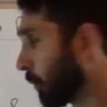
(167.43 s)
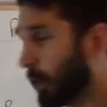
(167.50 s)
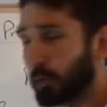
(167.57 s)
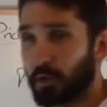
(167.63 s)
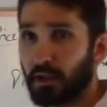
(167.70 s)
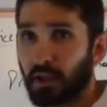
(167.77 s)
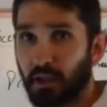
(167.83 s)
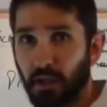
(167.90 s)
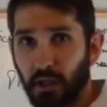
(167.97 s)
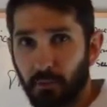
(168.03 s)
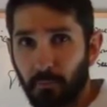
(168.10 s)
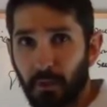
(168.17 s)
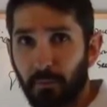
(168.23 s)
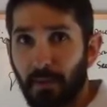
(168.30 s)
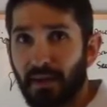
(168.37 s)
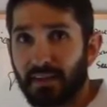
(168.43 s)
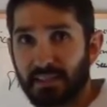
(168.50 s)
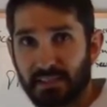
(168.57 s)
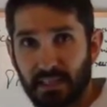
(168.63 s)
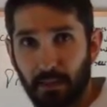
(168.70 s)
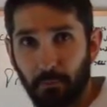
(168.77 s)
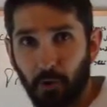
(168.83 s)
quoted a Goodman by the
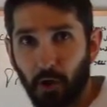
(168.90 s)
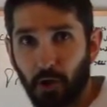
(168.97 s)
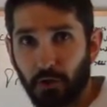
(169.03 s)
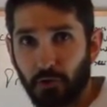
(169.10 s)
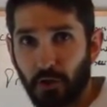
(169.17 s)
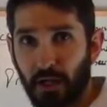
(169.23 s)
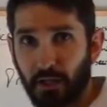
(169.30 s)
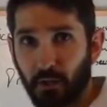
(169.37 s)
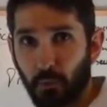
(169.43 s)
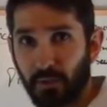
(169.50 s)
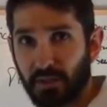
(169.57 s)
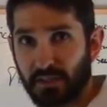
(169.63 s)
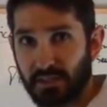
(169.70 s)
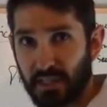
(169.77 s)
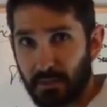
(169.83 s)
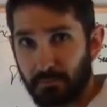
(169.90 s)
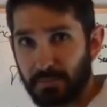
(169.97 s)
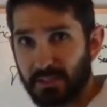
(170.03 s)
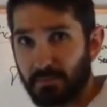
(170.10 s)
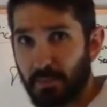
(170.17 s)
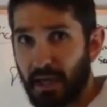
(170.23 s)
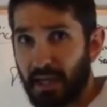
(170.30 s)
same contractor with the same
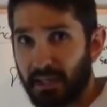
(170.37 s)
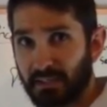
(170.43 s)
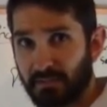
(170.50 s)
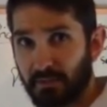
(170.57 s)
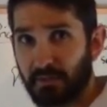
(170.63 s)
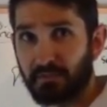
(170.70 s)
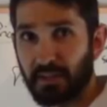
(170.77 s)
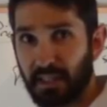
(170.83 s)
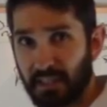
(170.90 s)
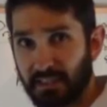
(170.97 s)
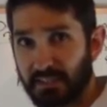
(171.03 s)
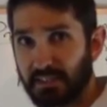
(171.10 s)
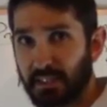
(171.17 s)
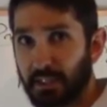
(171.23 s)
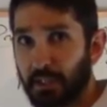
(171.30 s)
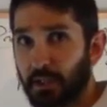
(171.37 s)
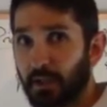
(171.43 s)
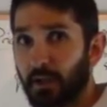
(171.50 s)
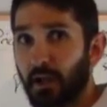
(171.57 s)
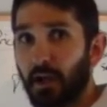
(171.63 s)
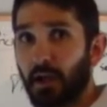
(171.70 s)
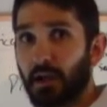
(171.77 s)
specs, 15
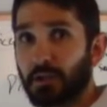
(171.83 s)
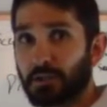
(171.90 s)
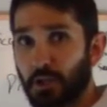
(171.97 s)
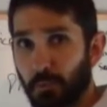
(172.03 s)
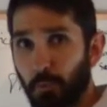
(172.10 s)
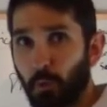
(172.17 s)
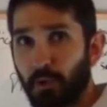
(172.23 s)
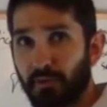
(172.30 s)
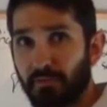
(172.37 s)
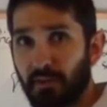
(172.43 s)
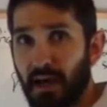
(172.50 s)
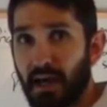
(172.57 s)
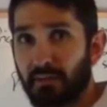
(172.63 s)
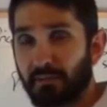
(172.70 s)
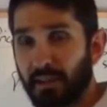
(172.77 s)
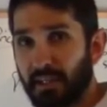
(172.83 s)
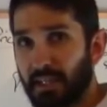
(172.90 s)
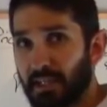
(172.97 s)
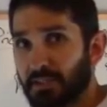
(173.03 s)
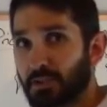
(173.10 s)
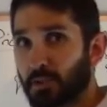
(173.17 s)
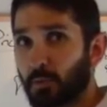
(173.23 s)
SEER, 2.5
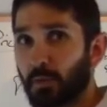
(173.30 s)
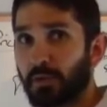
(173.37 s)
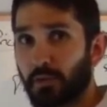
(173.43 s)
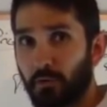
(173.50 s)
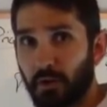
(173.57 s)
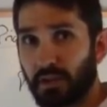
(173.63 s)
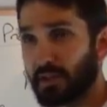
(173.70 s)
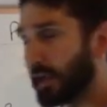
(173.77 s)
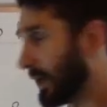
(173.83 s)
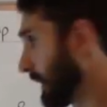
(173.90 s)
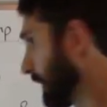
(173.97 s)
condenser with 3-ton